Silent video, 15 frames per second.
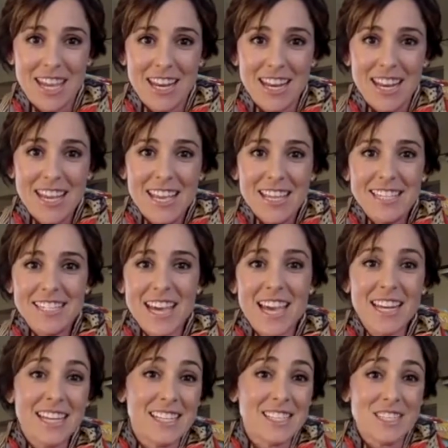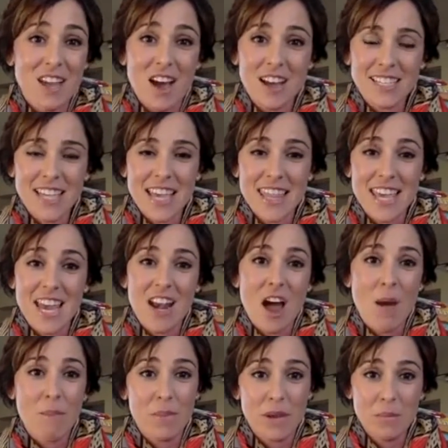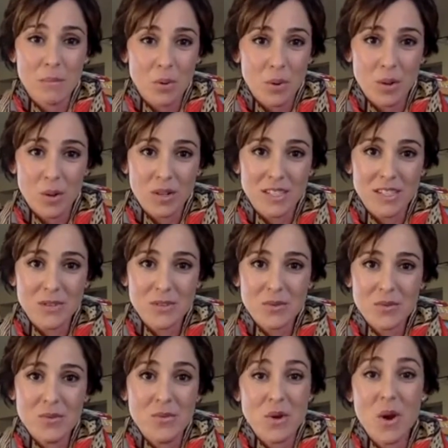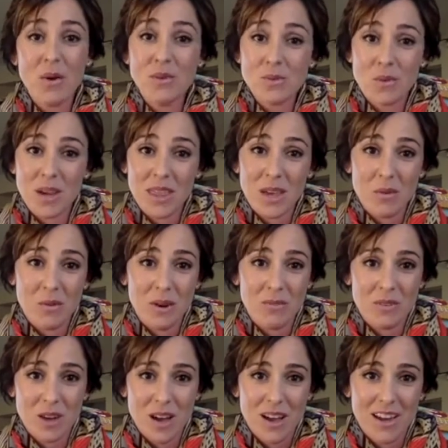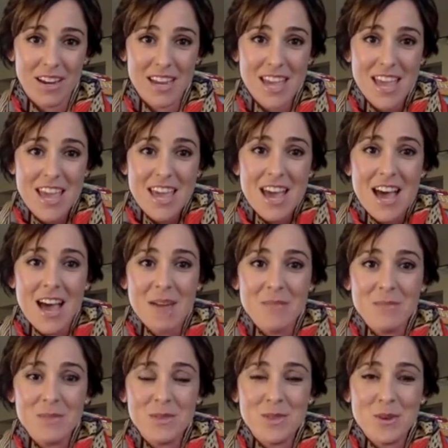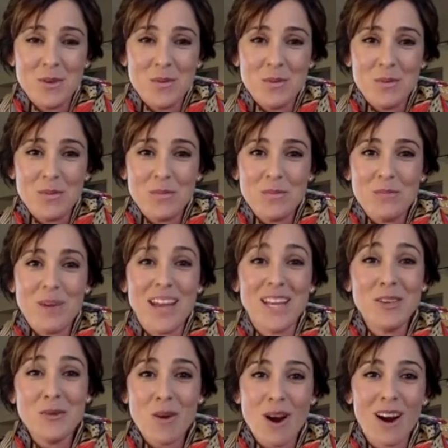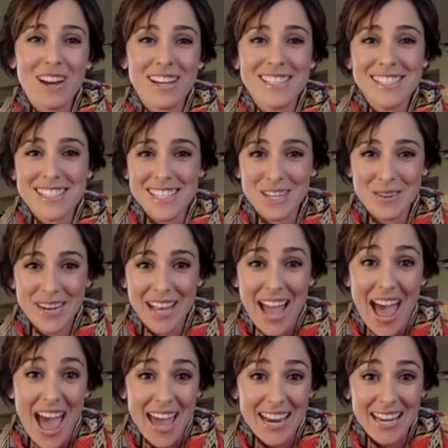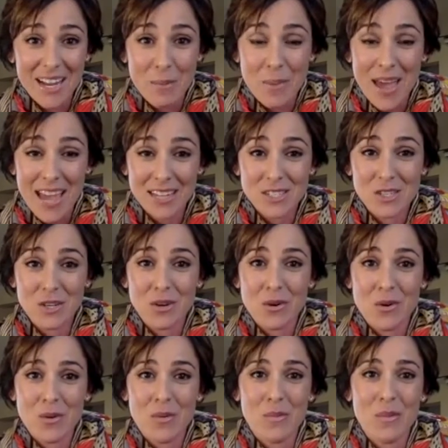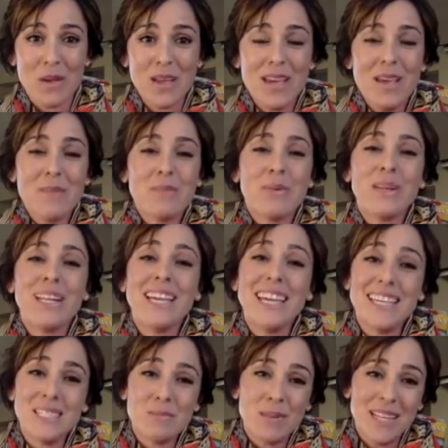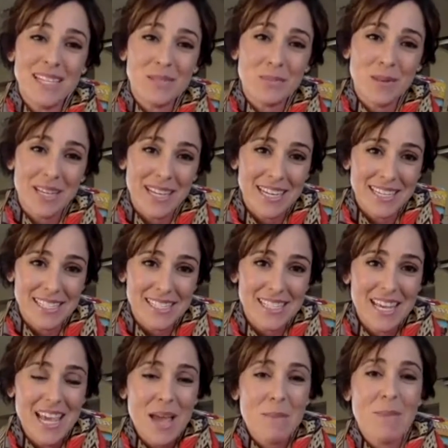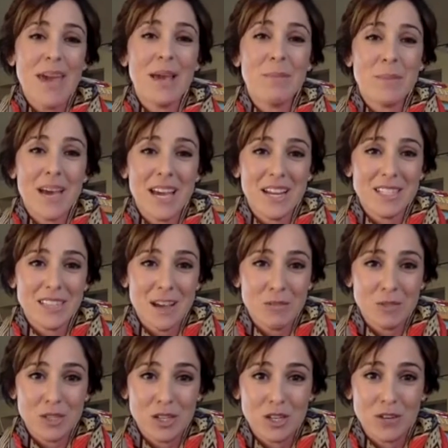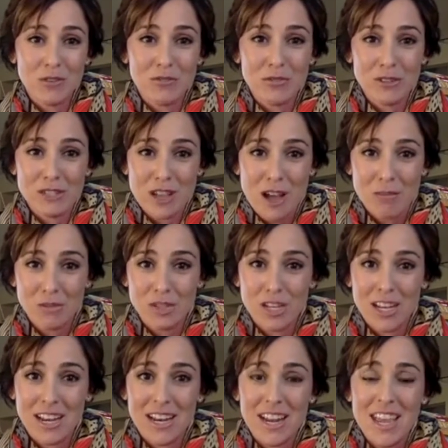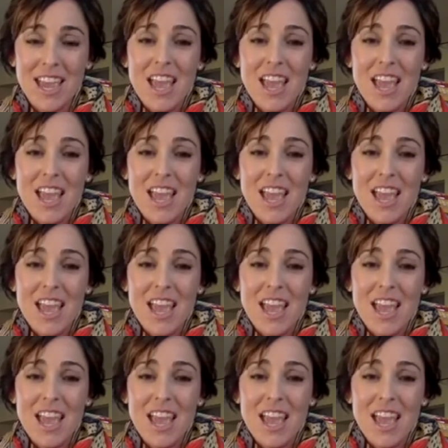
that Titan and Socks, had they not been pulled, who knows where they would have gone. So when you are considering adding a pet to your home, please, please, please make pet adoption your first option.